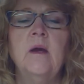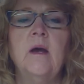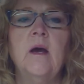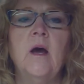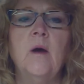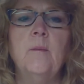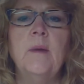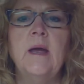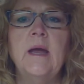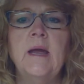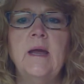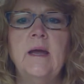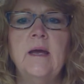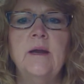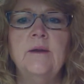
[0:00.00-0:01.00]
Um,
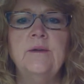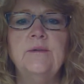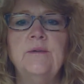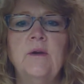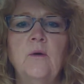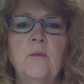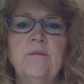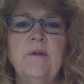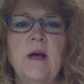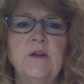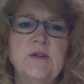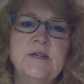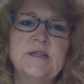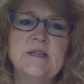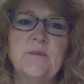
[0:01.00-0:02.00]
and so we've
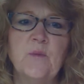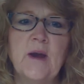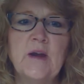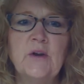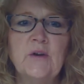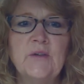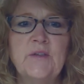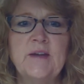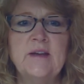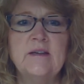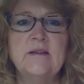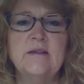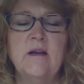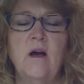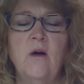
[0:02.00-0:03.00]
got just some regular
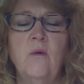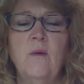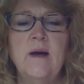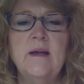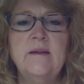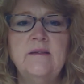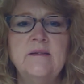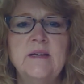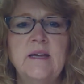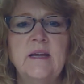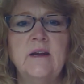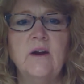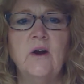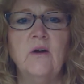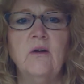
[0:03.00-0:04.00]
things always to
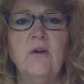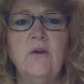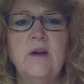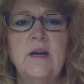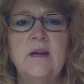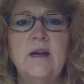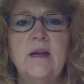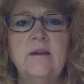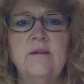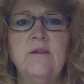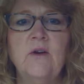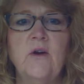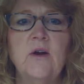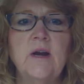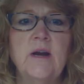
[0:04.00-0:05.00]
get our learning day
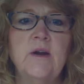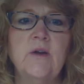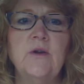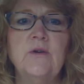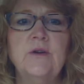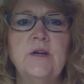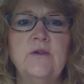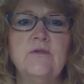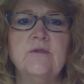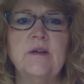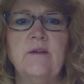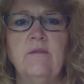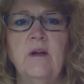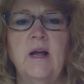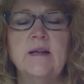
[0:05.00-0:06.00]
started. I know your
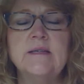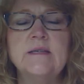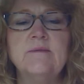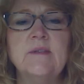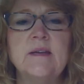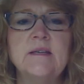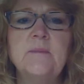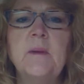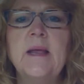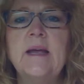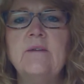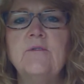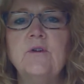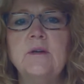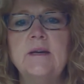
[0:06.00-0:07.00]
teachers have lots of things
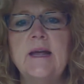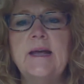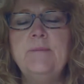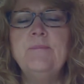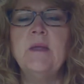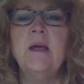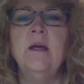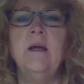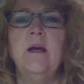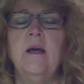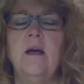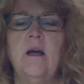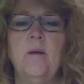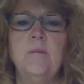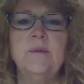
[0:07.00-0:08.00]
planned for today
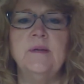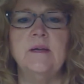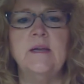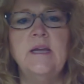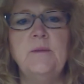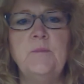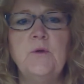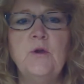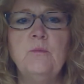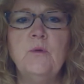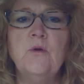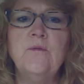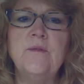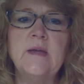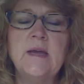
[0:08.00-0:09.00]
um, to keep you
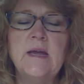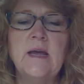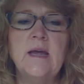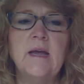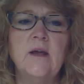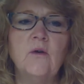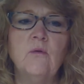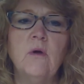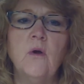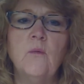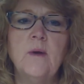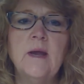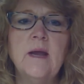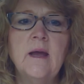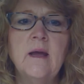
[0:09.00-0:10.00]
moving and
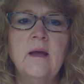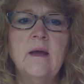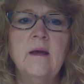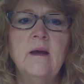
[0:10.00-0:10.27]
growing.